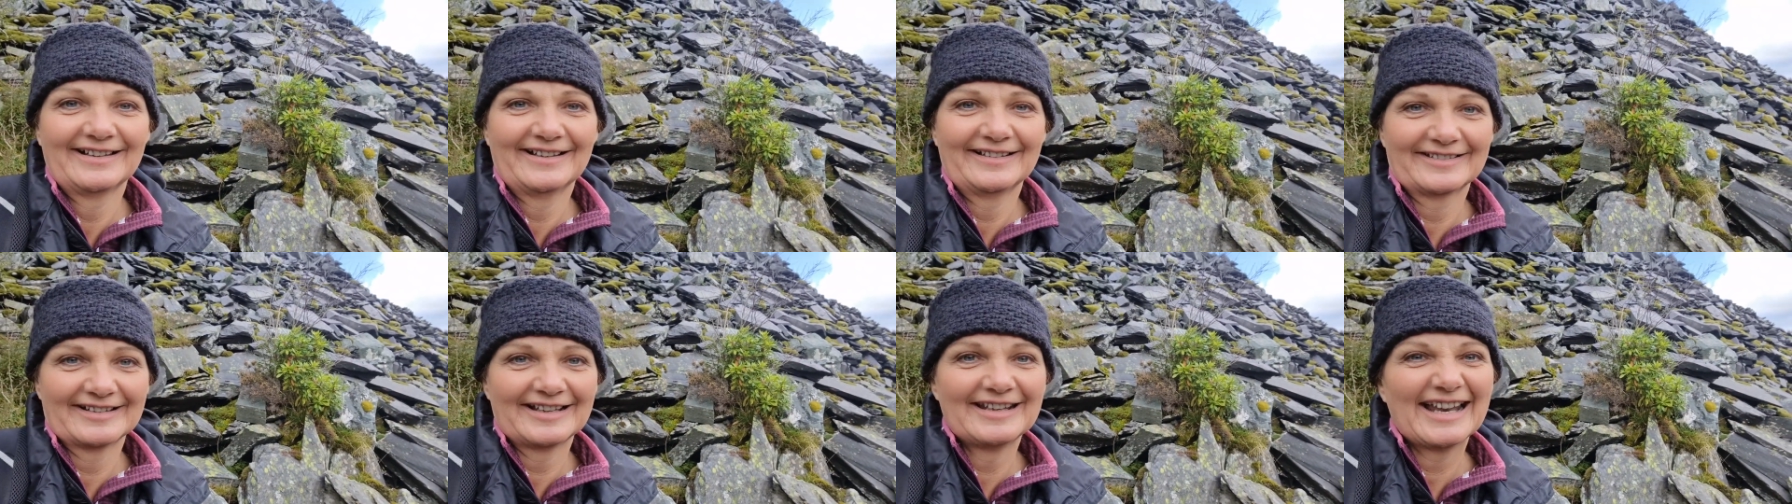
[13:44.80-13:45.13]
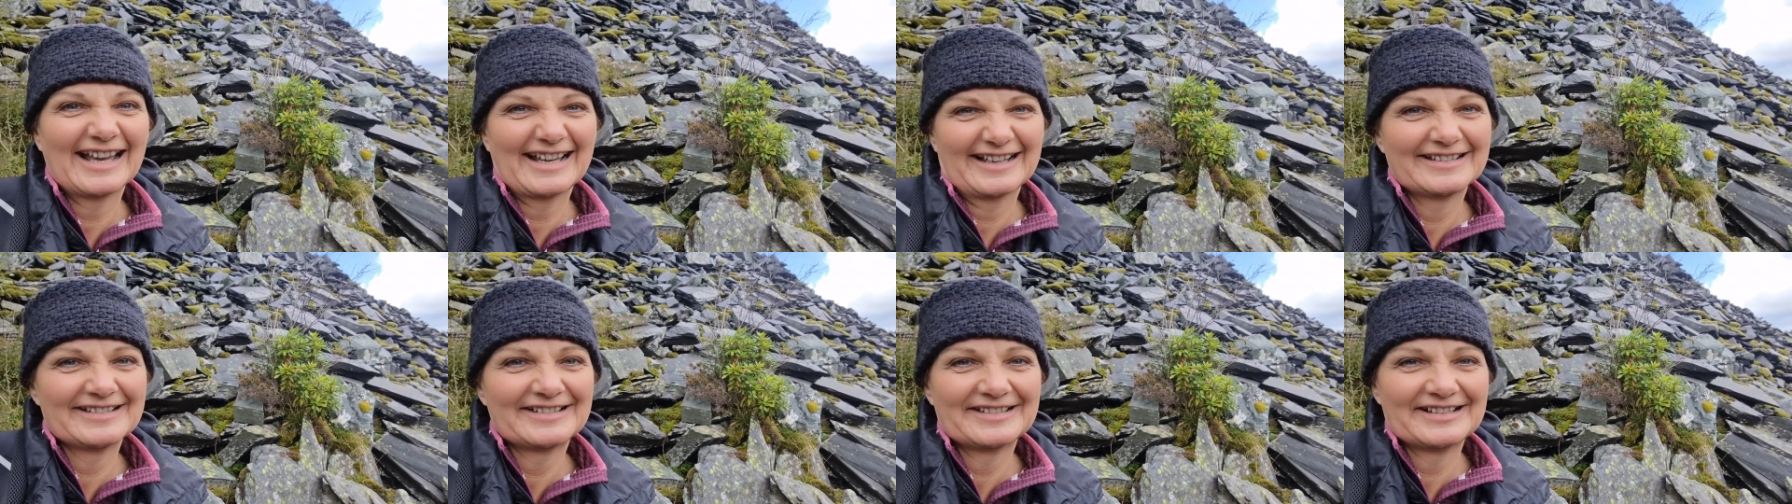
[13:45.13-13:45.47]
It's a
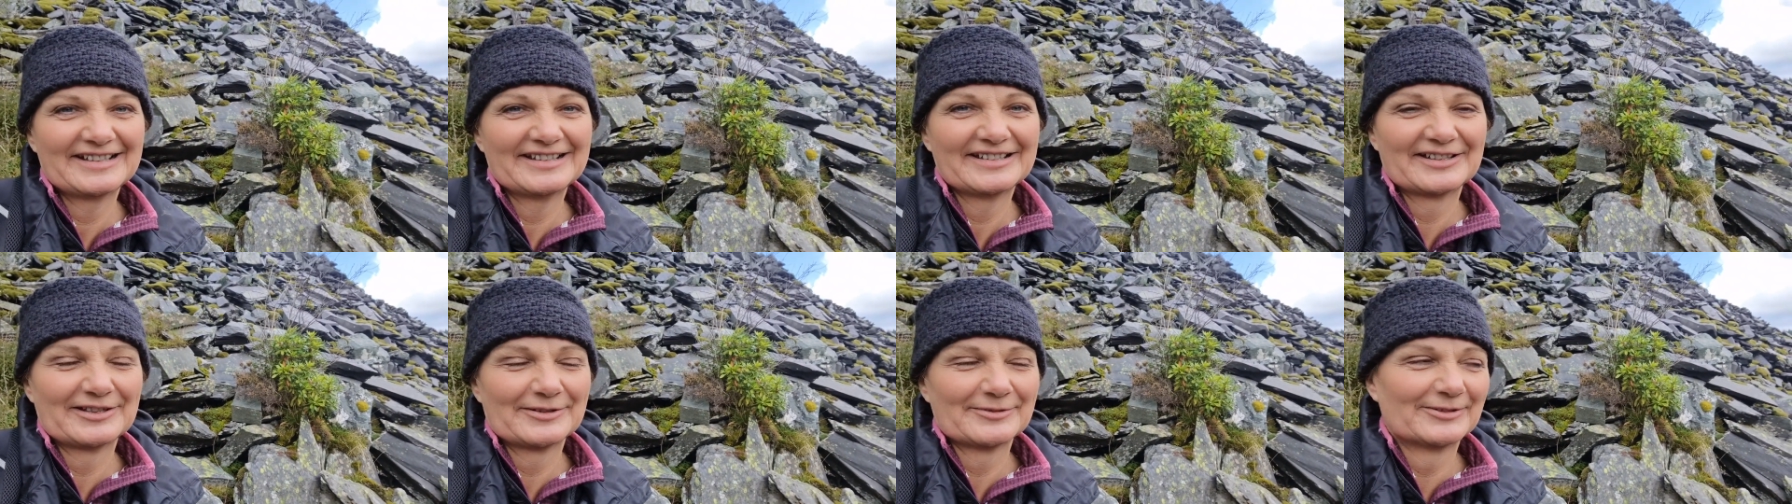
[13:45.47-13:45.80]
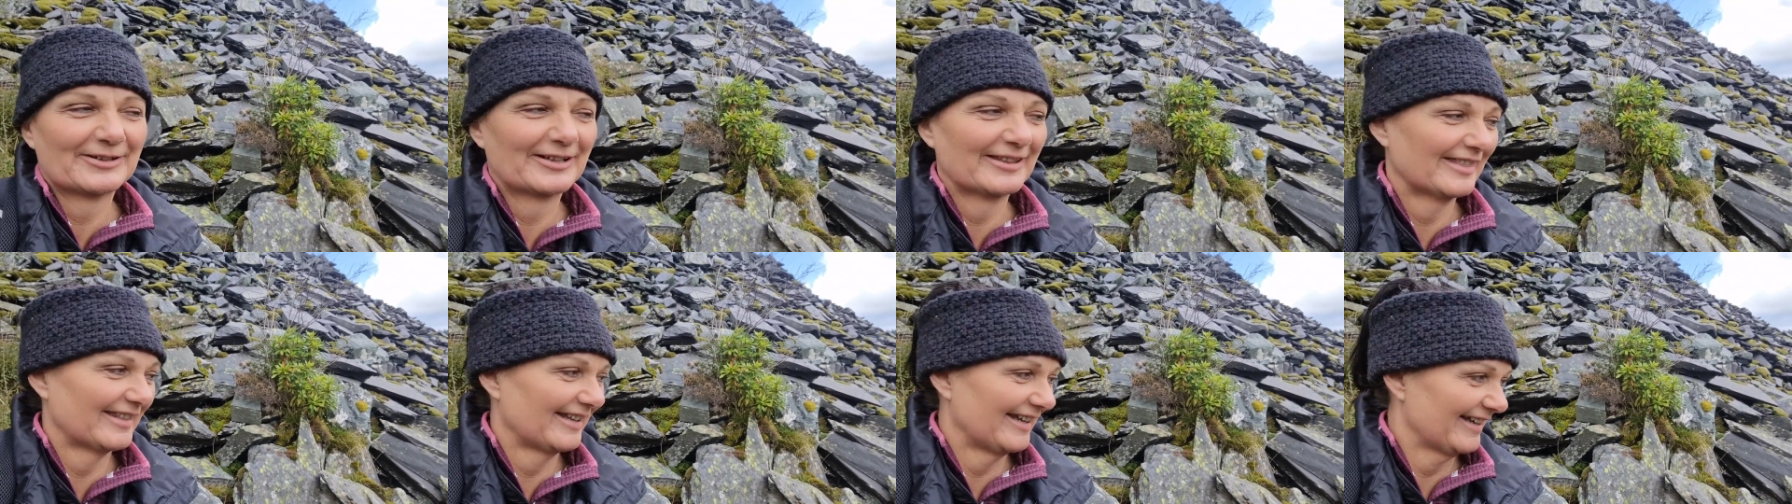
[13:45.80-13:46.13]
nice easy
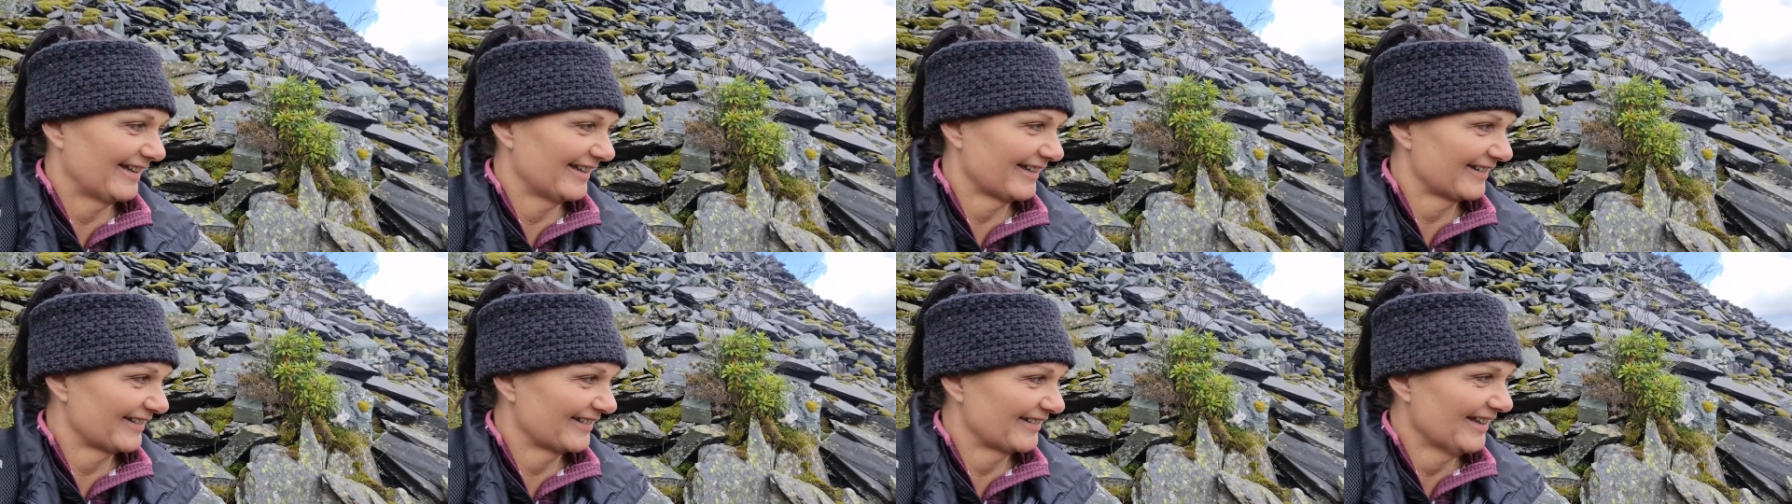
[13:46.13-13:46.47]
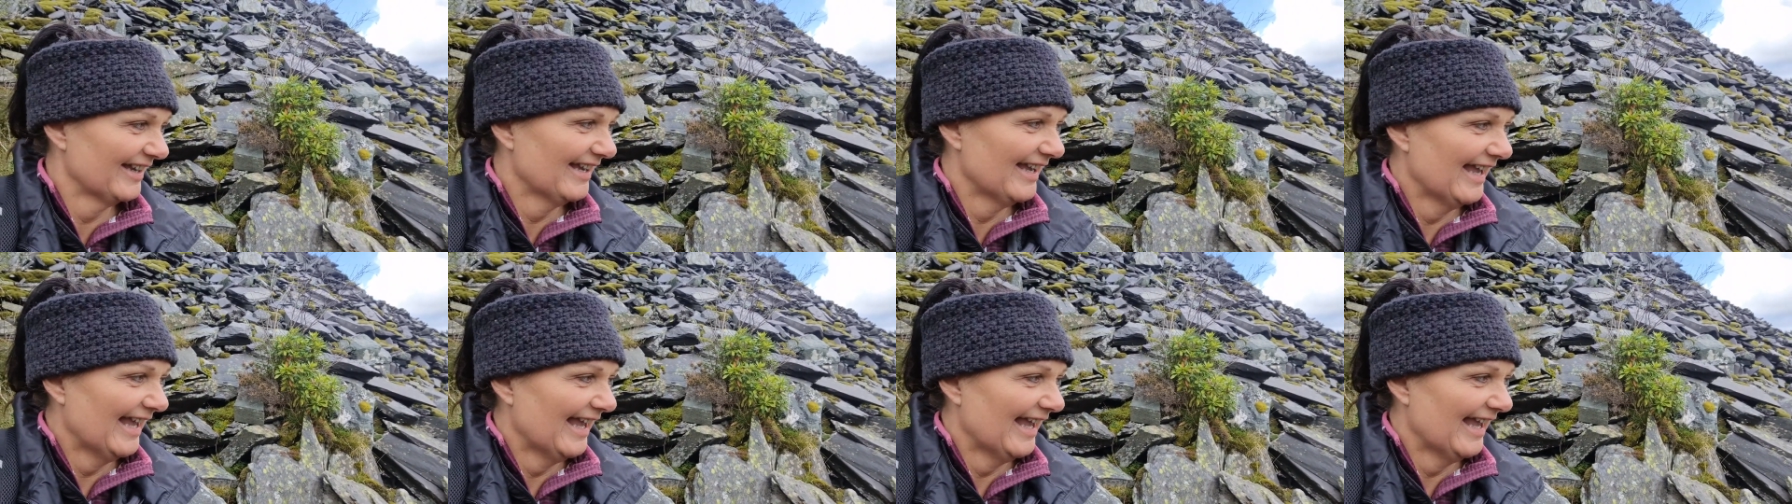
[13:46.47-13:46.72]
one, this.